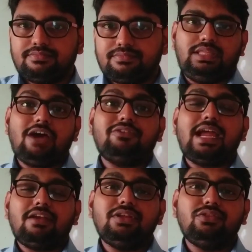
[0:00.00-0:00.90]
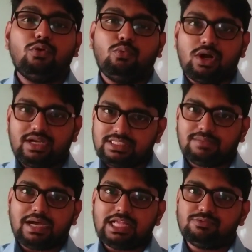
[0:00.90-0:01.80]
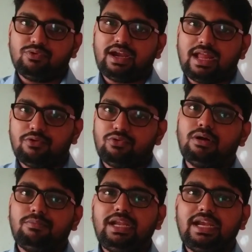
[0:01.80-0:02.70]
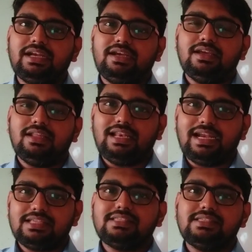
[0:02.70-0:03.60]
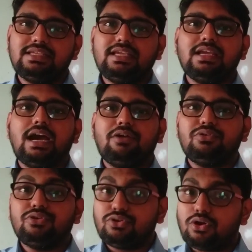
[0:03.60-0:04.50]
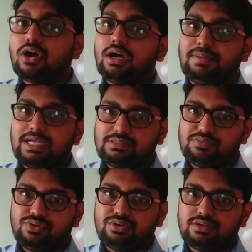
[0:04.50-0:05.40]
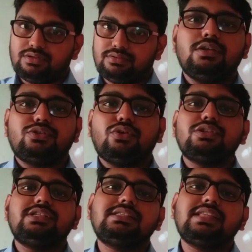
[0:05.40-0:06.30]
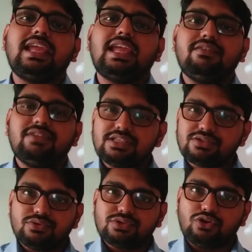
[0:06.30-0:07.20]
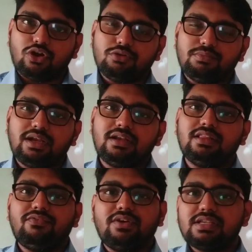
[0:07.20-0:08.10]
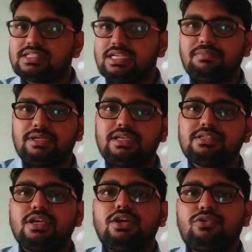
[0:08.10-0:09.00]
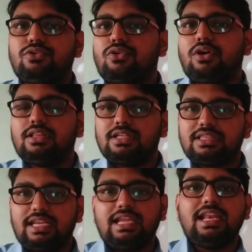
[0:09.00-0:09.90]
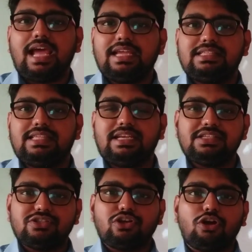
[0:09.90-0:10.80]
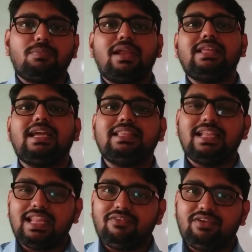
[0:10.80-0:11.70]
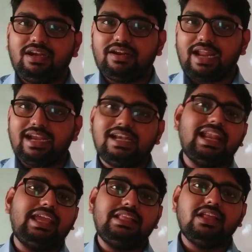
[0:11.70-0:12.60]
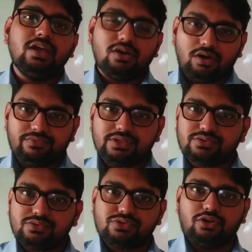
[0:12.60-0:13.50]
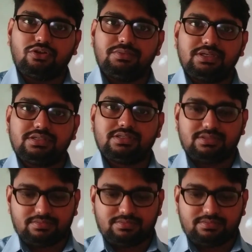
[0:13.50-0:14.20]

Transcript: Now that we know what is a passbook and how to update it, let us see how to draw a passbook. So just like every source document, the first step is to draw the three lines, that is the top line and the left and right line of the source documents.